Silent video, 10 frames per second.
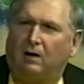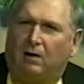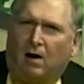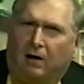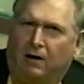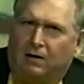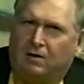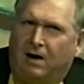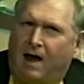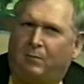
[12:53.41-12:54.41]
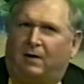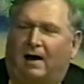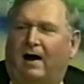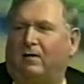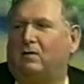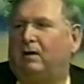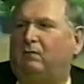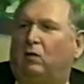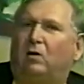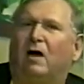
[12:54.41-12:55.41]
you call it as an appetizer, even
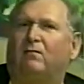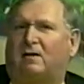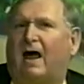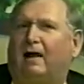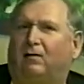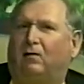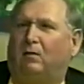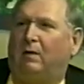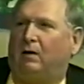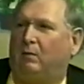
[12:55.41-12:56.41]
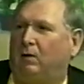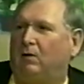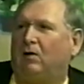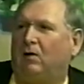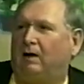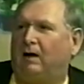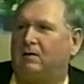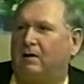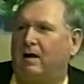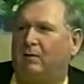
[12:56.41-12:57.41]
though you have salads on the menu, but you call it
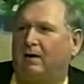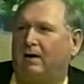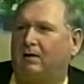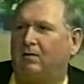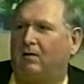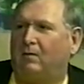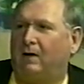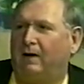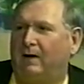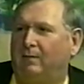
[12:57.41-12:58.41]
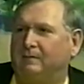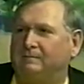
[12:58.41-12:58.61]
as an appetizer. Let's talk about that one.